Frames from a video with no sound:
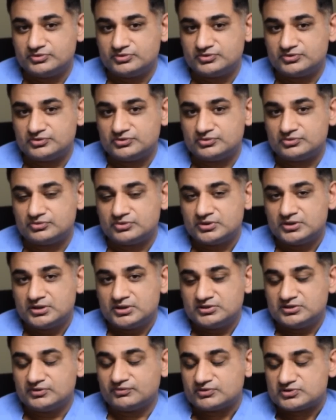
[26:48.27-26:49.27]
to
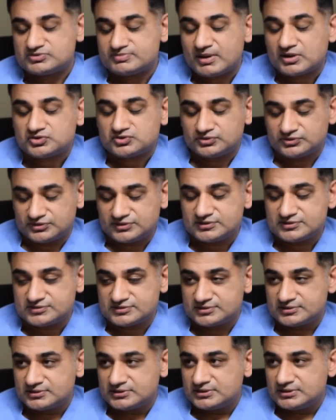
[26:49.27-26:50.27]
different
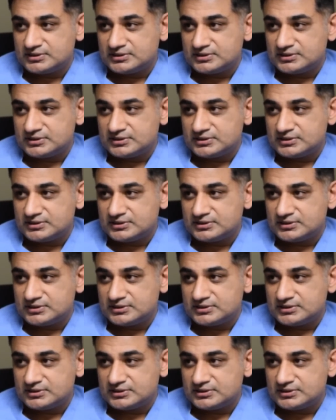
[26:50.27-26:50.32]
specialties.